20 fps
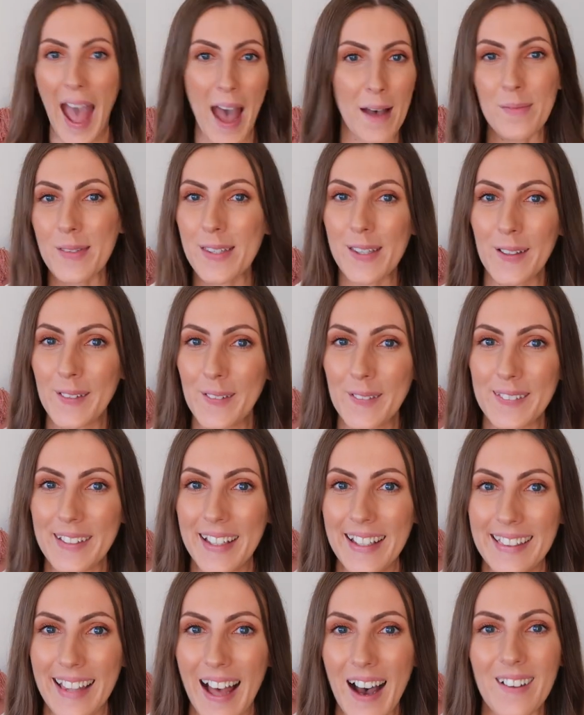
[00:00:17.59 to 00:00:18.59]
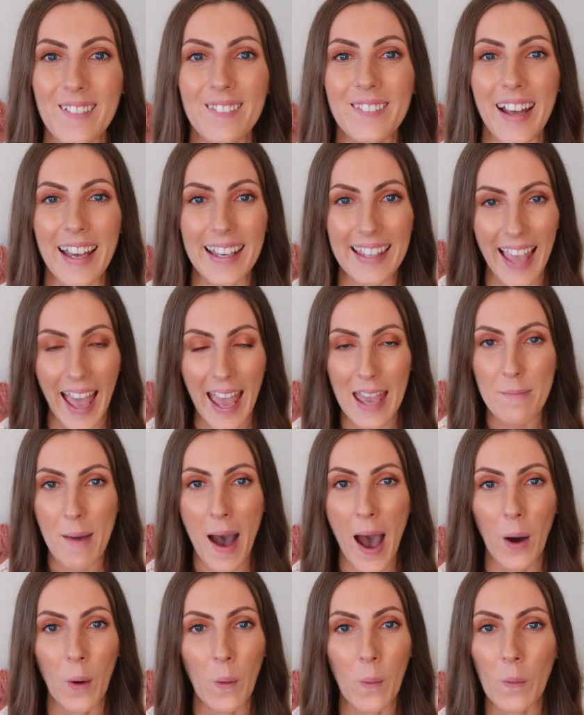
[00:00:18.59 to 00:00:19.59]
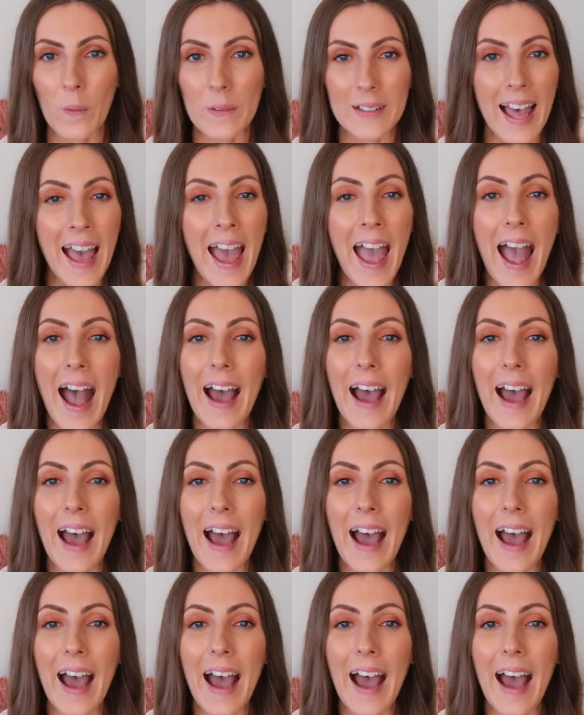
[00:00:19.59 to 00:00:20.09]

absolutely love a Kmart haul,